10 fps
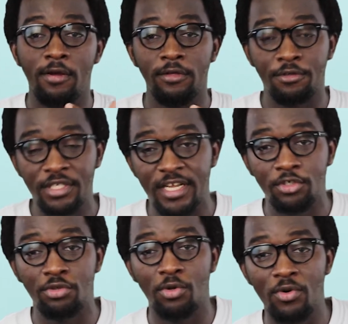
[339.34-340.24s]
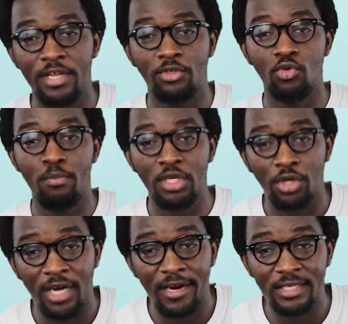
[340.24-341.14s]
Christians should only do
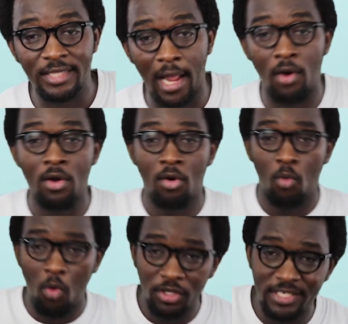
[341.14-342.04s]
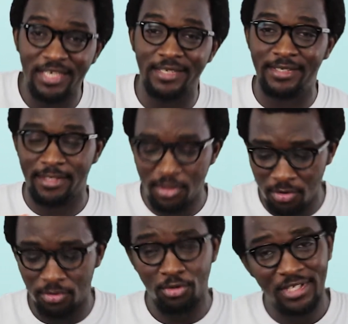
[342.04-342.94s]
missionary style? What is,
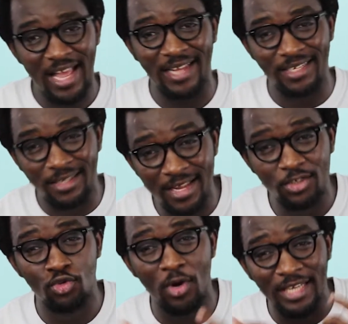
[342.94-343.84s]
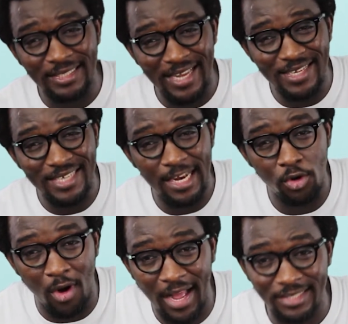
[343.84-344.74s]
those are the things that are inside
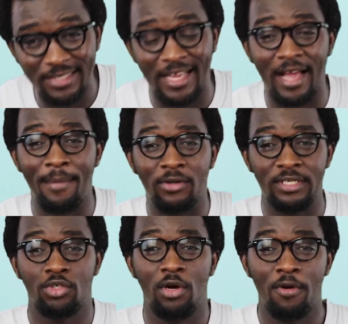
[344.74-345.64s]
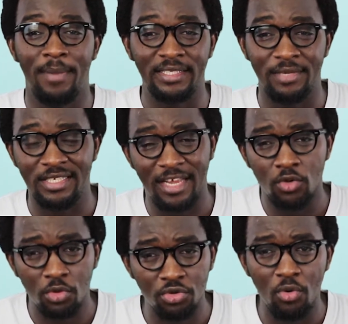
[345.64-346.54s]
your heart about sexual compatibility that you
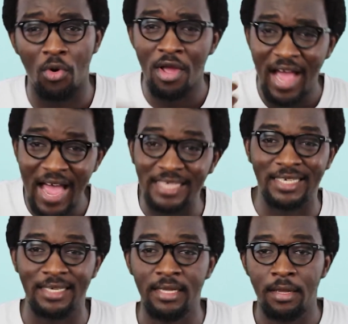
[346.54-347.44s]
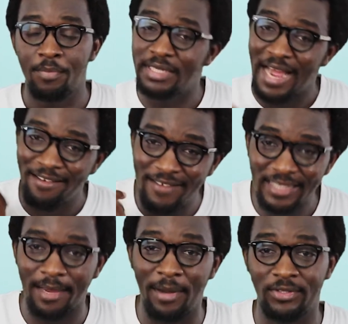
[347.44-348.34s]
want to know. Ask, be
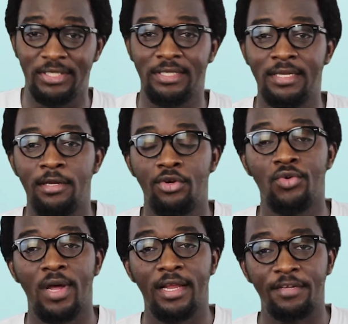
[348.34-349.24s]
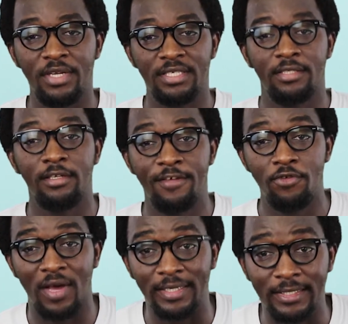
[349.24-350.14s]
direct about it, and let the person give
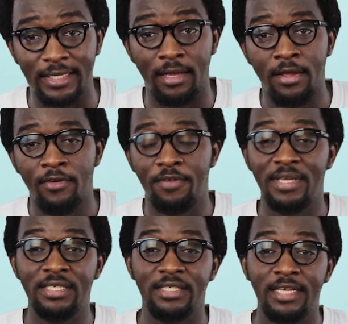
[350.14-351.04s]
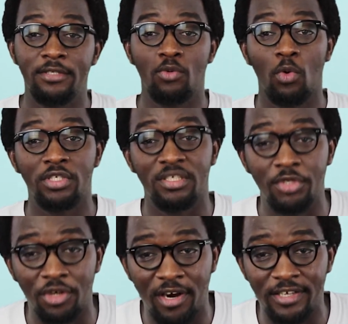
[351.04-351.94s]
you an answer. The person says, what is
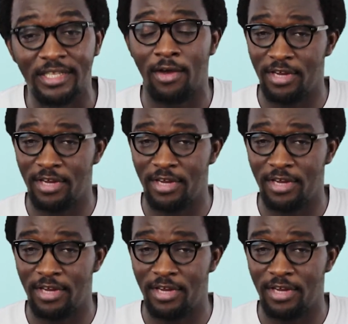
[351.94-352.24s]
missionary style?